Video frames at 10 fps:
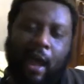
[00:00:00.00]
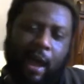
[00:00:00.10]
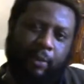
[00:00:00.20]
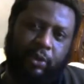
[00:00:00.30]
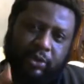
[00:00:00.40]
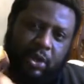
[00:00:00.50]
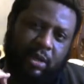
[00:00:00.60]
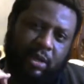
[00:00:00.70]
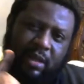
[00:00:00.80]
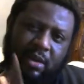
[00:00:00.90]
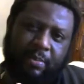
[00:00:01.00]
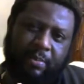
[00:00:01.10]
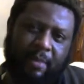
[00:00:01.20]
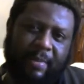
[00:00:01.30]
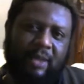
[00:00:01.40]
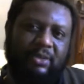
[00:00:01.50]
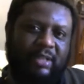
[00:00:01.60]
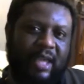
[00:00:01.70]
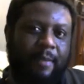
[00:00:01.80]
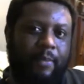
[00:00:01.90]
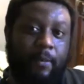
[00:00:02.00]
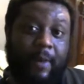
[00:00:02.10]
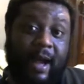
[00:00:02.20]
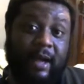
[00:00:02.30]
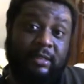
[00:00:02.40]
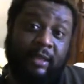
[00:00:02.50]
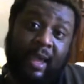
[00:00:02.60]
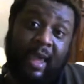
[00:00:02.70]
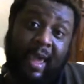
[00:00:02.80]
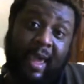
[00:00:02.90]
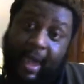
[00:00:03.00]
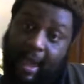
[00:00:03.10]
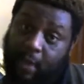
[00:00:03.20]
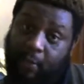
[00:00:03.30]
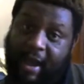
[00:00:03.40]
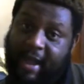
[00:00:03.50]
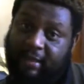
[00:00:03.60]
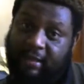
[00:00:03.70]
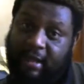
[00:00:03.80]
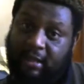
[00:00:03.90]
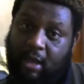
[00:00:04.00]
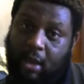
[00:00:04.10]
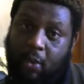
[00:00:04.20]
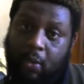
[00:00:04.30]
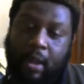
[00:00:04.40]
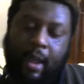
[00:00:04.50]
I'm going to talk a little bit about Zamplebox and why I had to let it go.